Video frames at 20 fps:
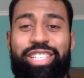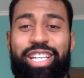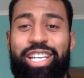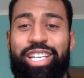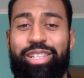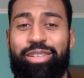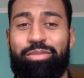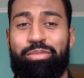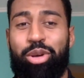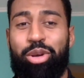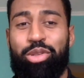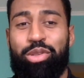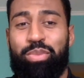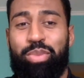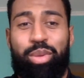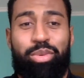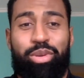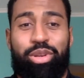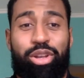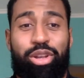Like most
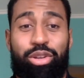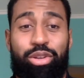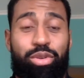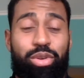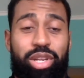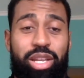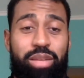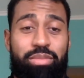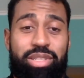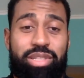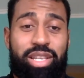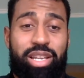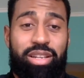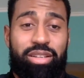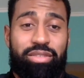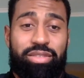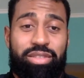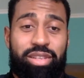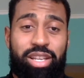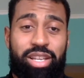people don't do it
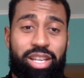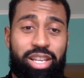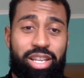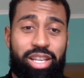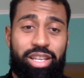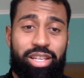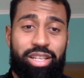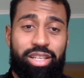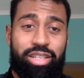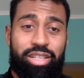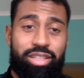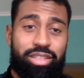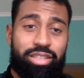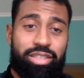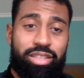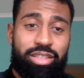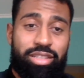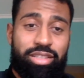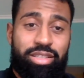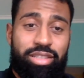themselves because
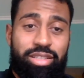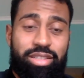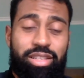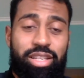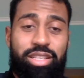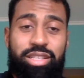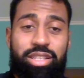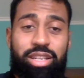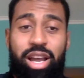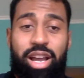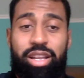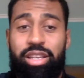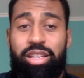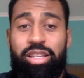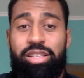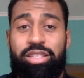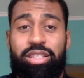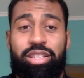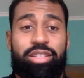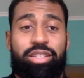it's not
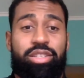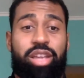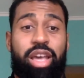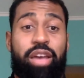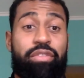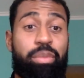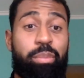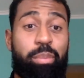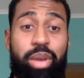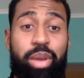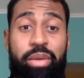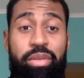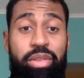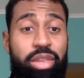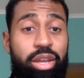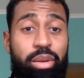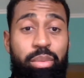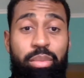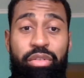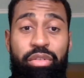easy because you haven't been
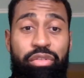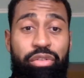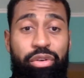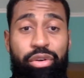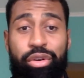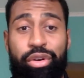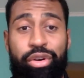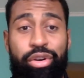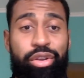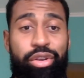there before.